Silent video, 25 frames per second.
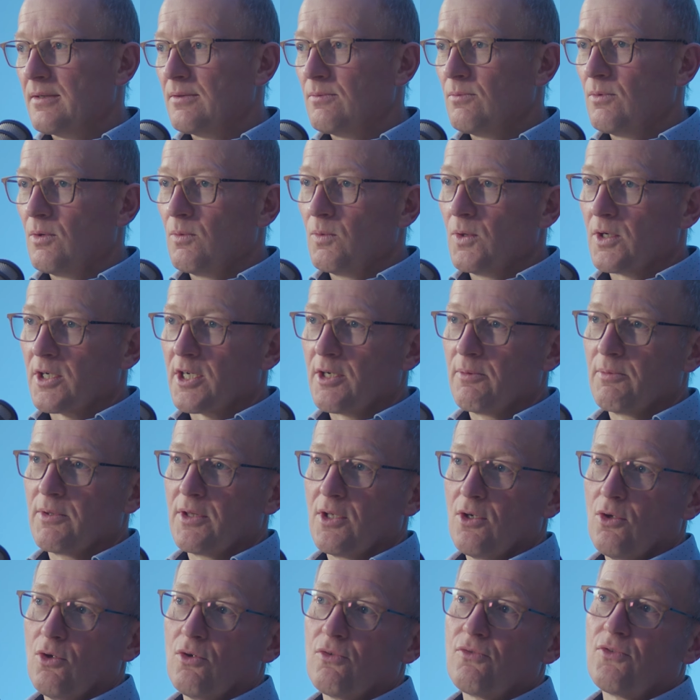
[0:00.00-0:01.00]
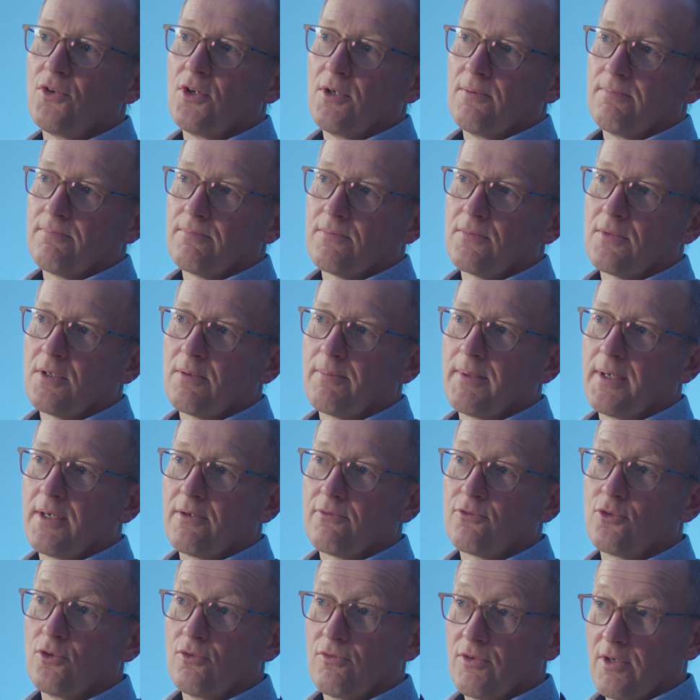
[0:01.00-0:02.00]
were working with a law firm
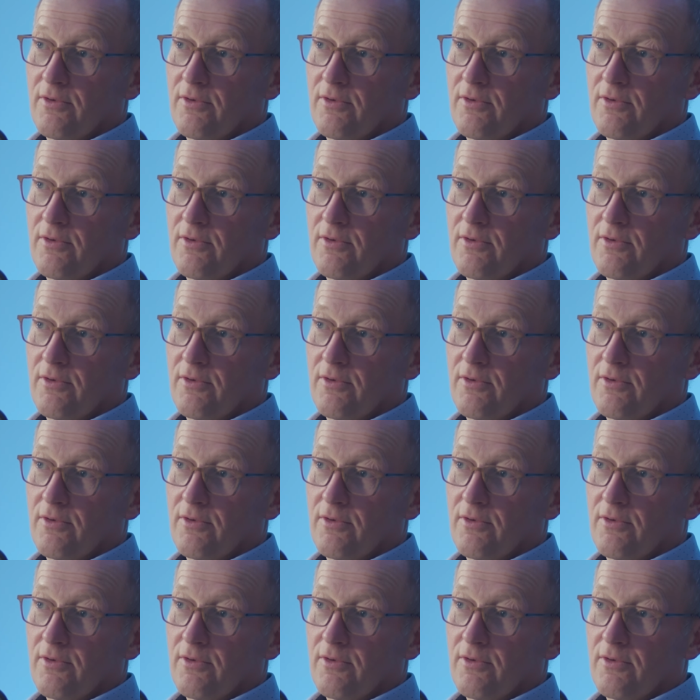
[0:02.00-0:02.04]
about four or